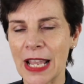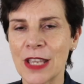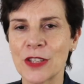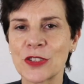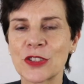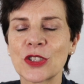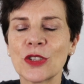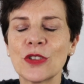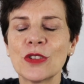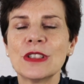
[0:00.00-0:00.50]

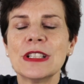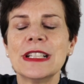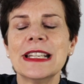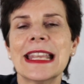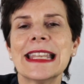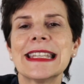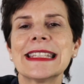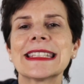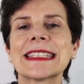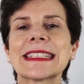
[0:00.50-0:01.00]
So
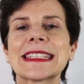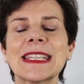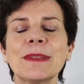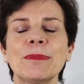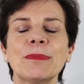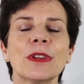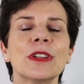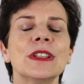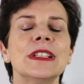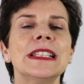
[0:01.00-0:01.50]
let's
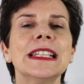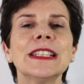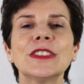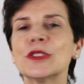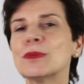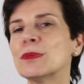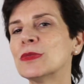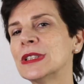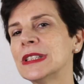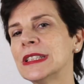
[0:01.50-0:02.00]
keep a
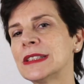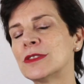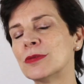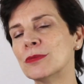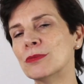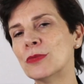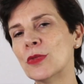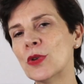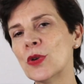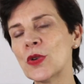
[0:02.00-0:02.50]
little bit
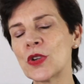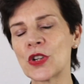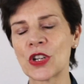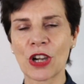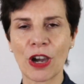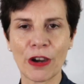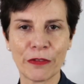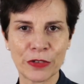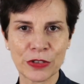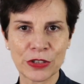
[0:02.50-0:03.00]
more
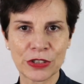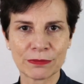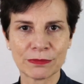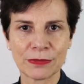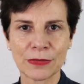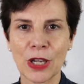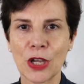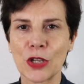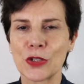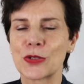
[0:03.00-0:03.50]
covered
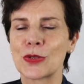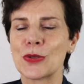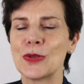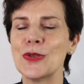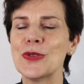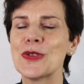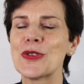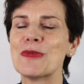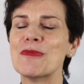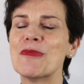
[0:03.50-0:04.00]
to
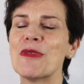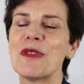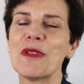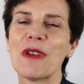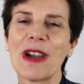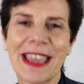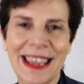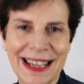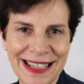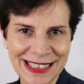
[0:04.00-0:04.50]
look more
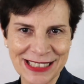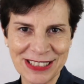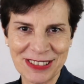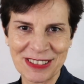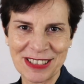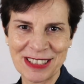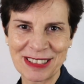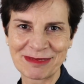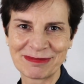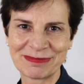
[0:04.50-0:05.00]

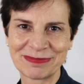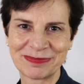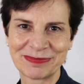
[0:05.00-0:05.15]
elegant.